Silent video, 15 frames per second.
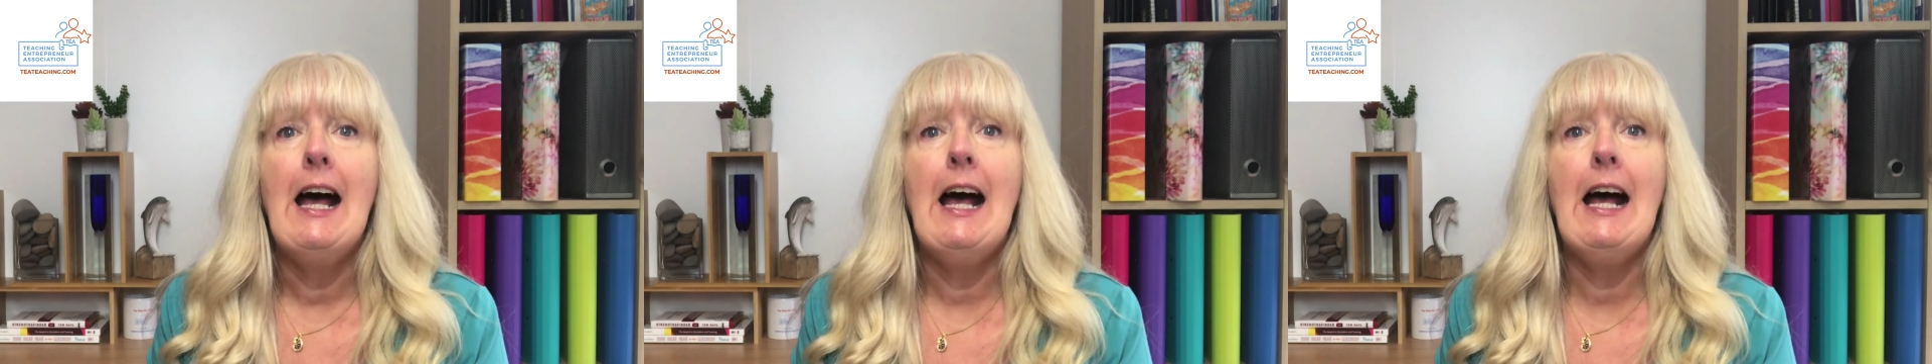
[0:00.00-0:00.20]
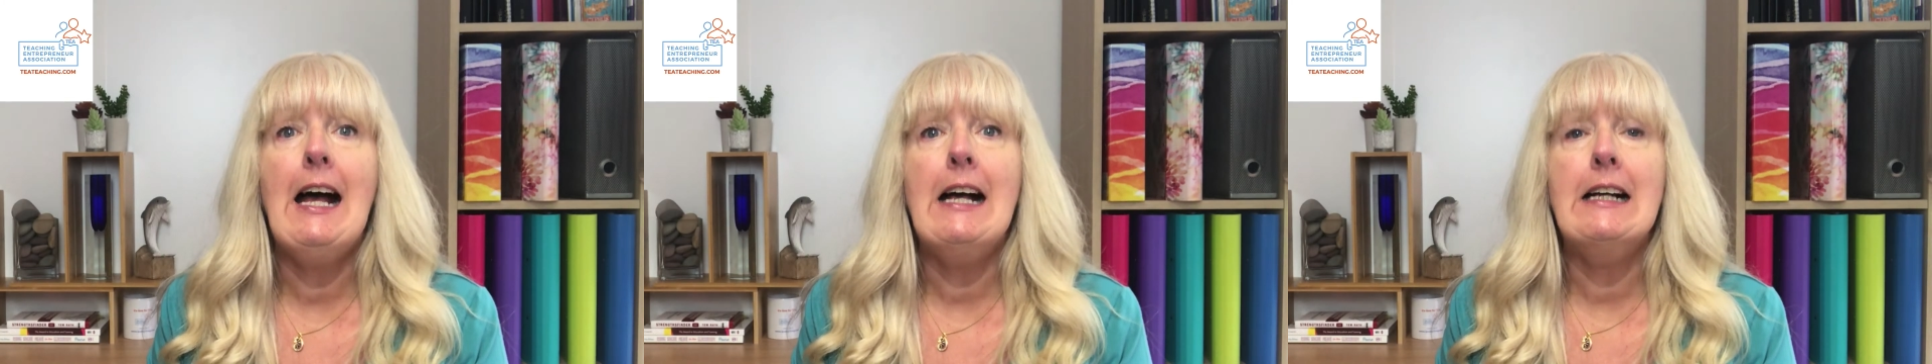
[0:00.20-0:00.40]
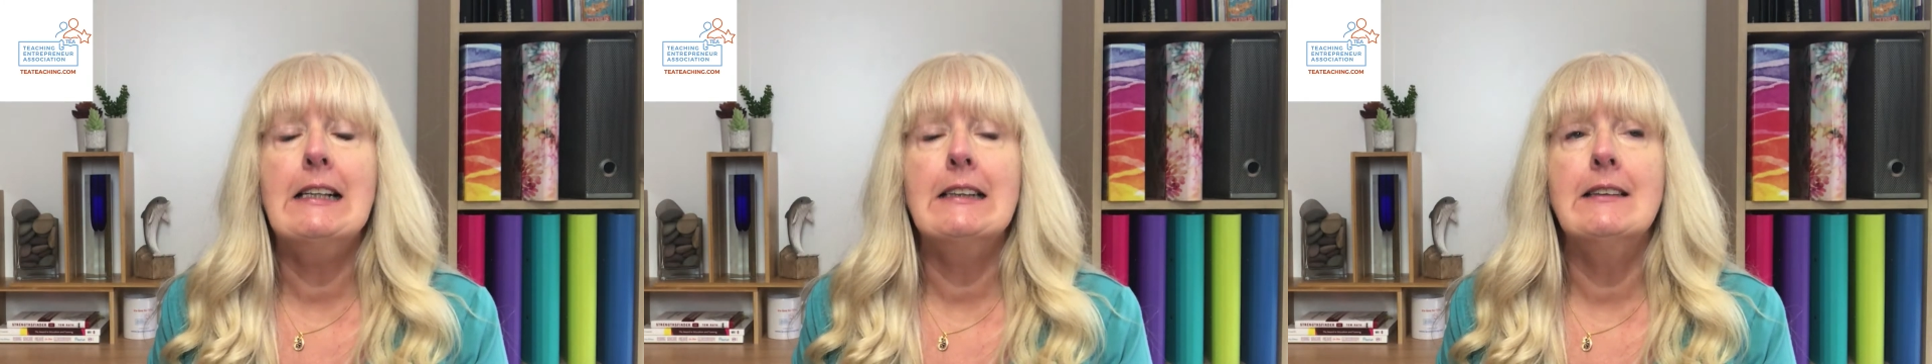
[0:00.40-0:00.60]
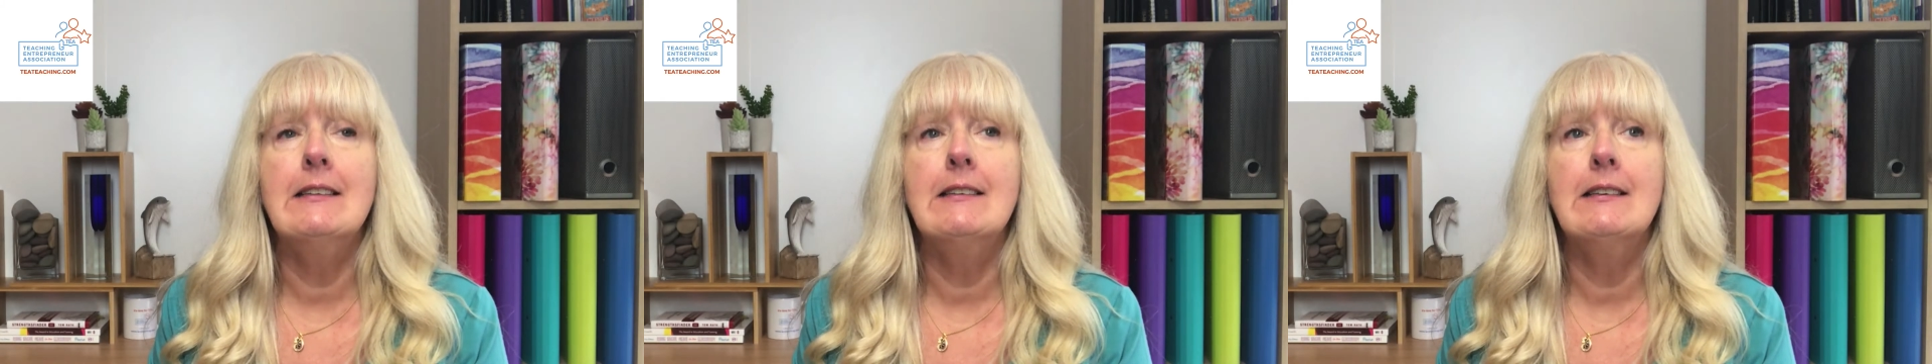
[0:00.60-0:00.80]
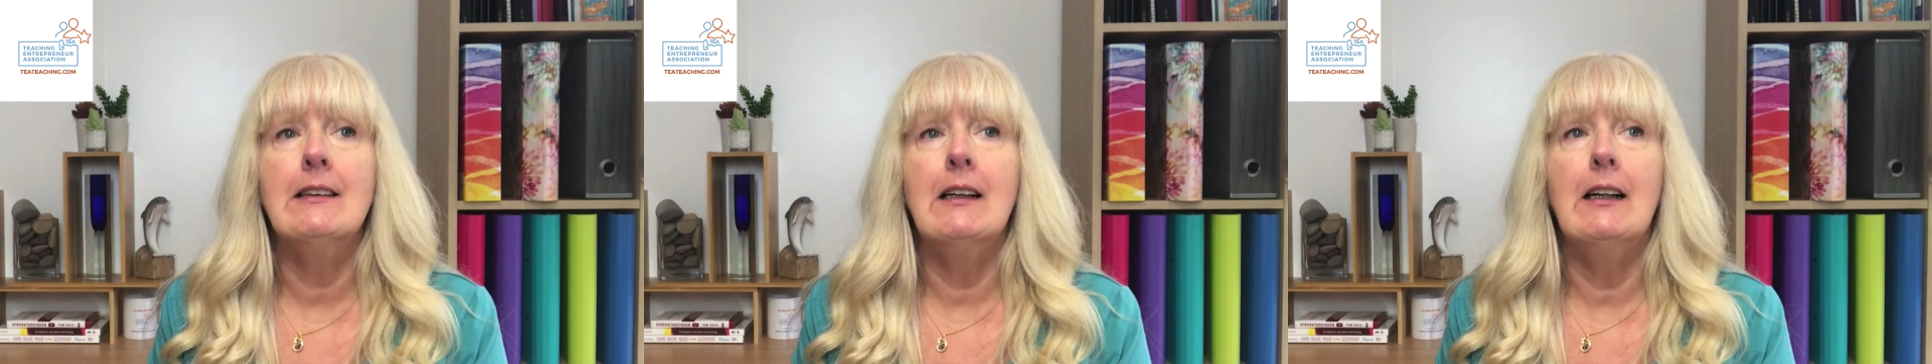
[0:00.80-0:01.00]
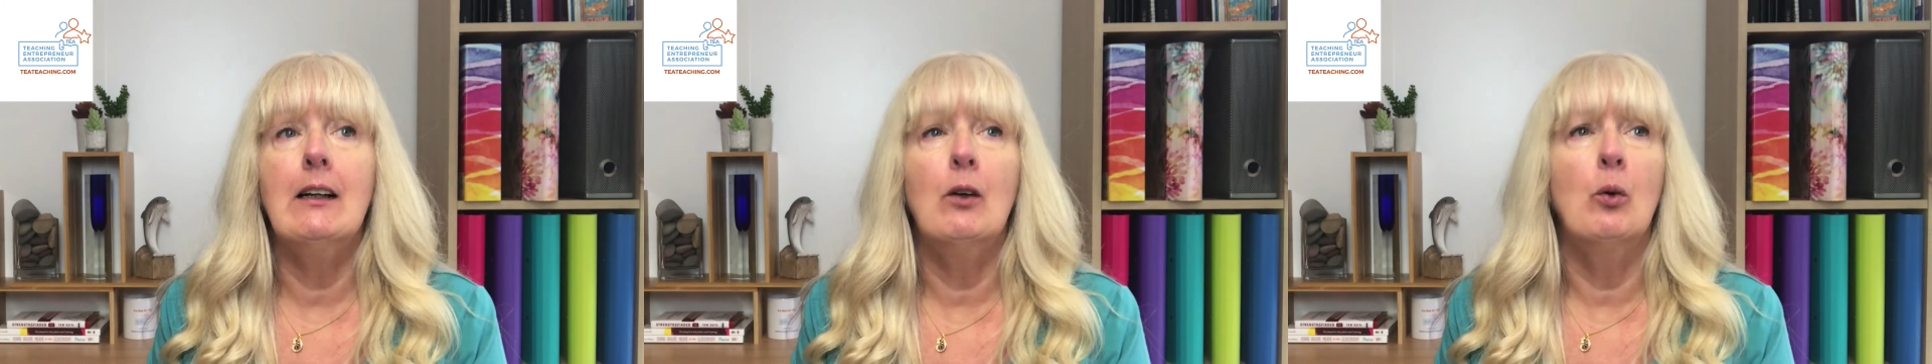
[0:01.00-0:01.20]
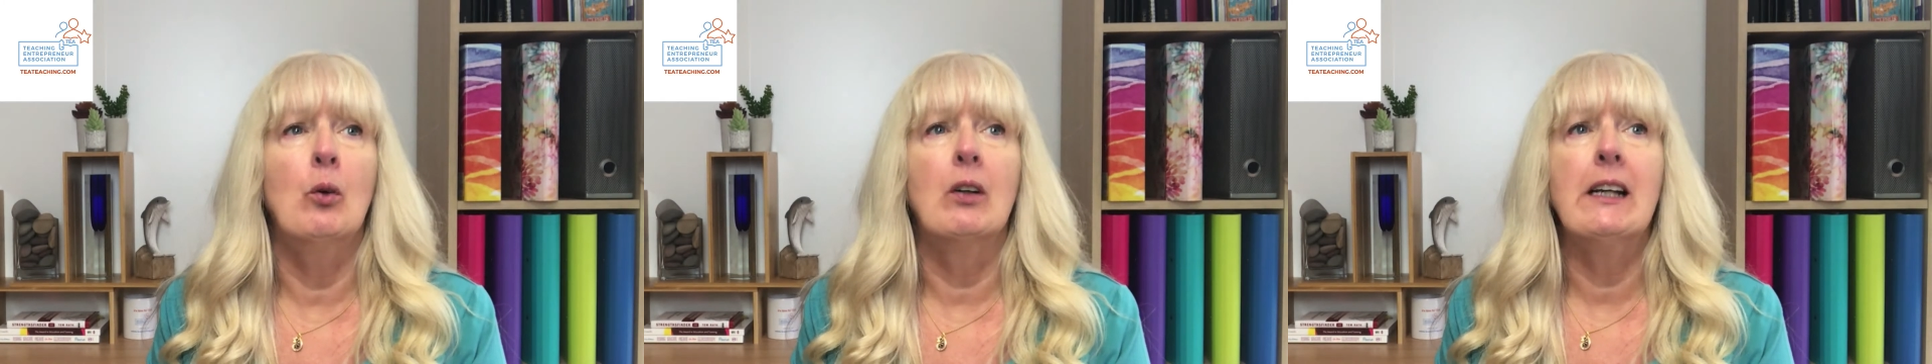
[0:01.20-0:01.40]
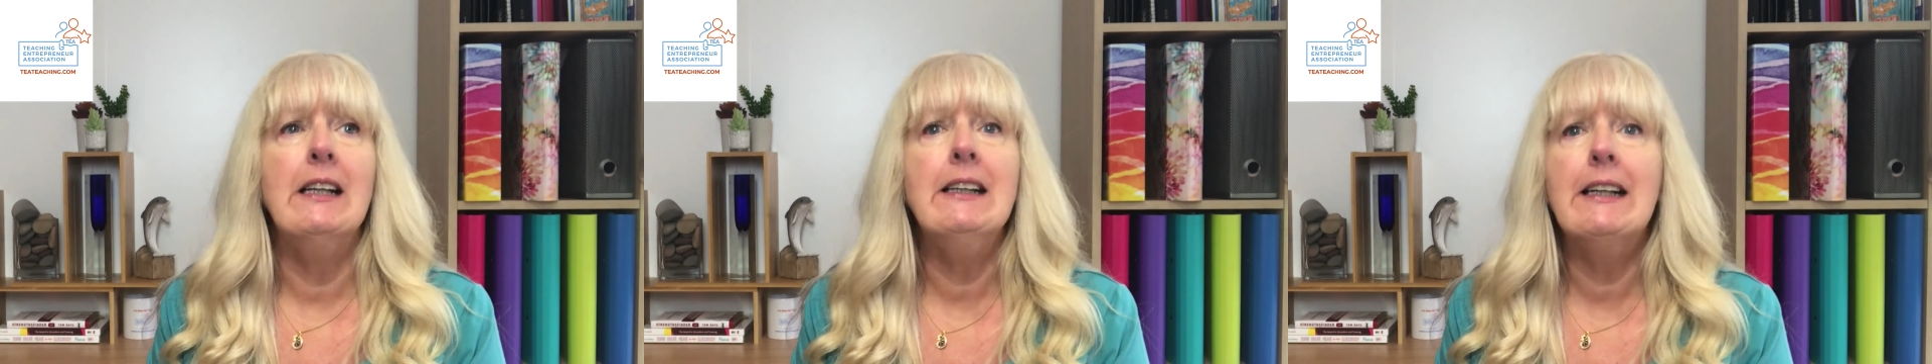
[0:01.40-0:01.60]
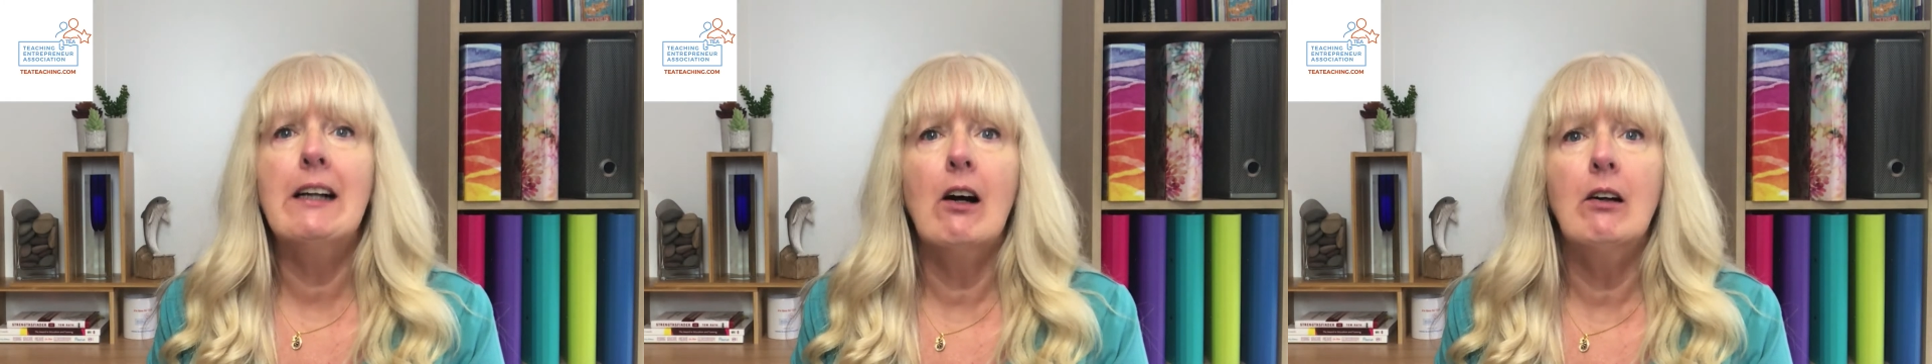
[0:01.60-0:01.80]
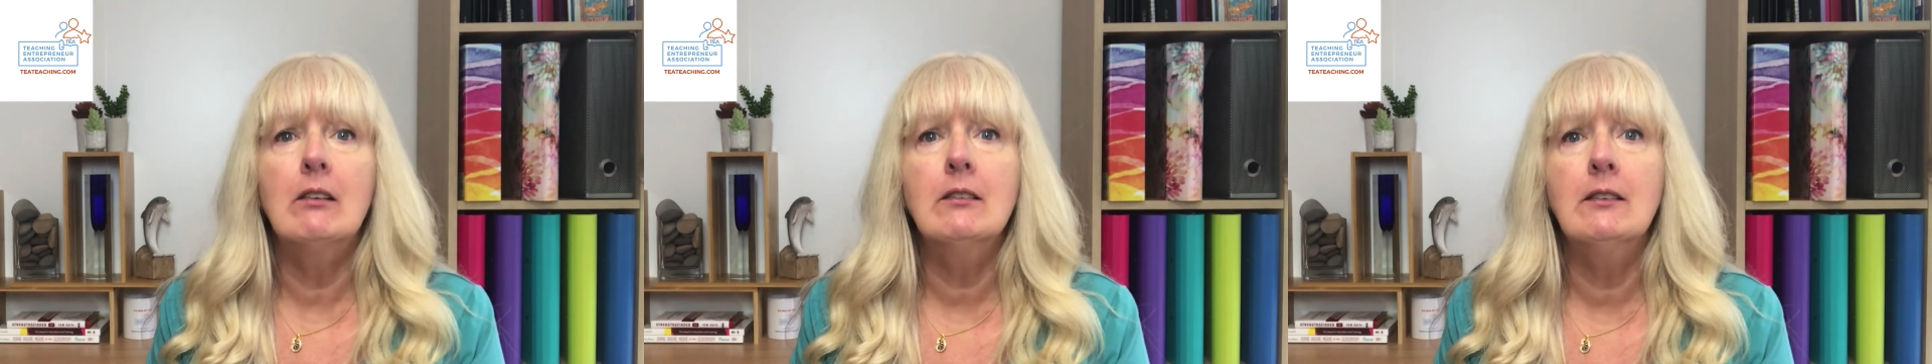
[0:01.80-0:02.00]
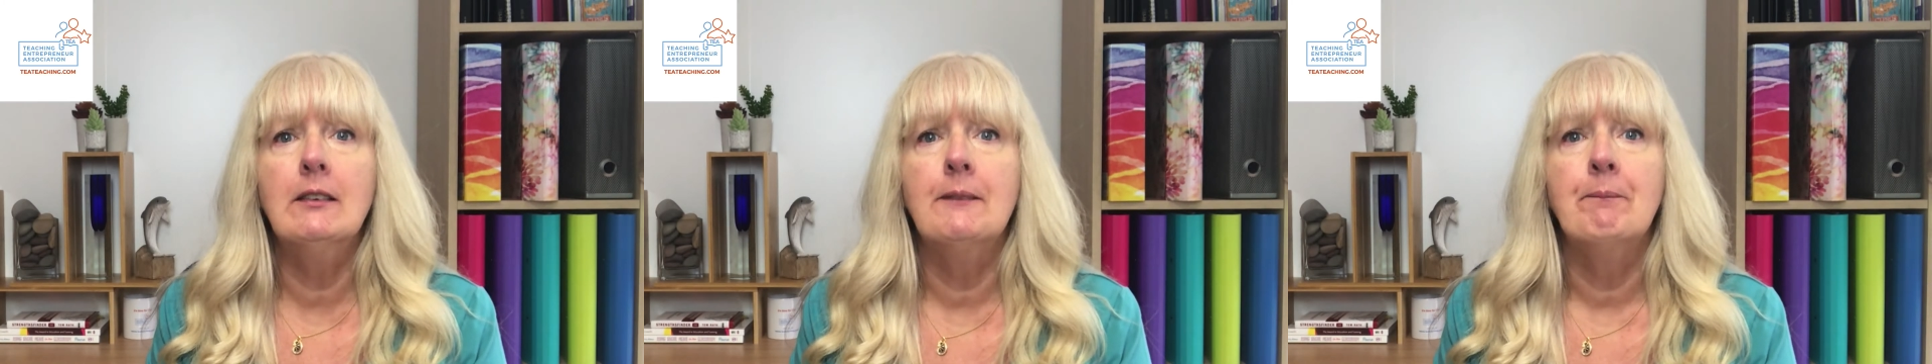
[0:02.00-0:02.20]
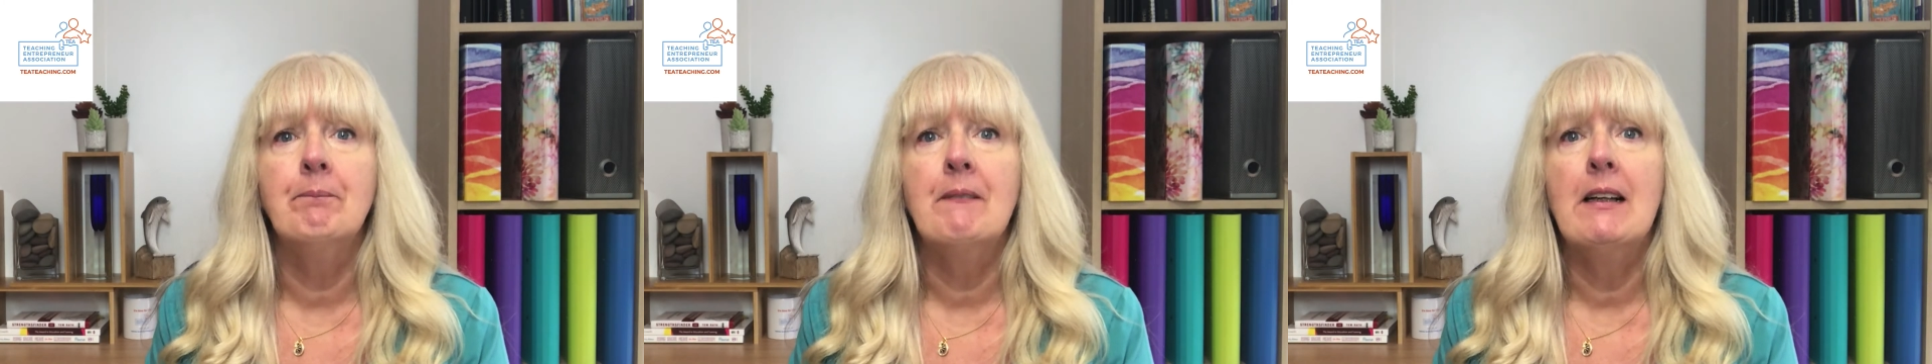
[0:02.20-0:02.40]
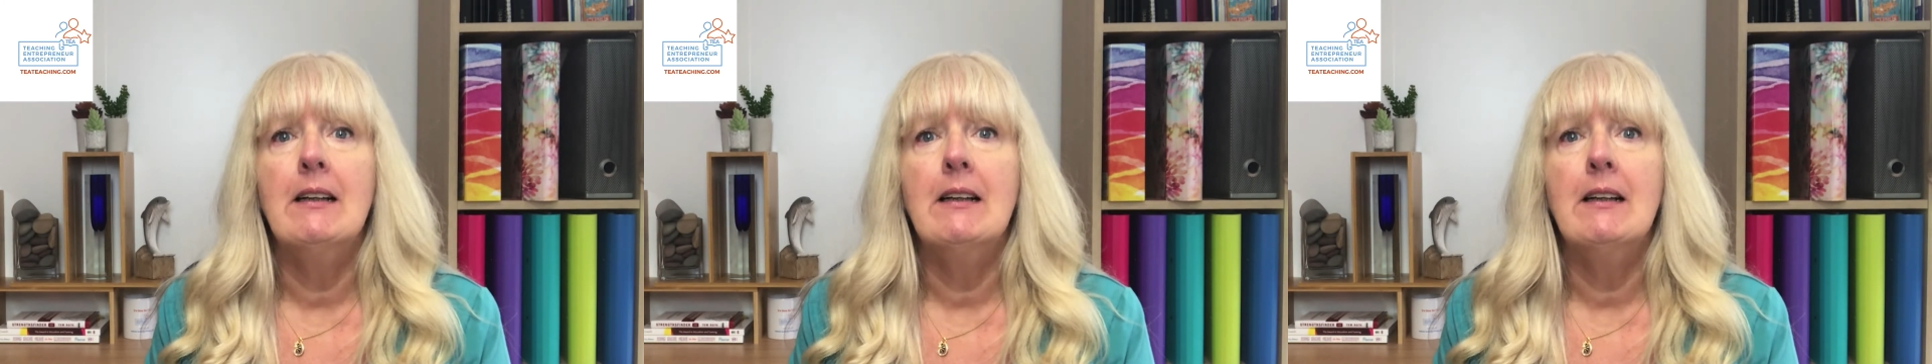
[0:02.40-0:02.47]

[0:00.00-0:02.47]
and uh, or kindergarten,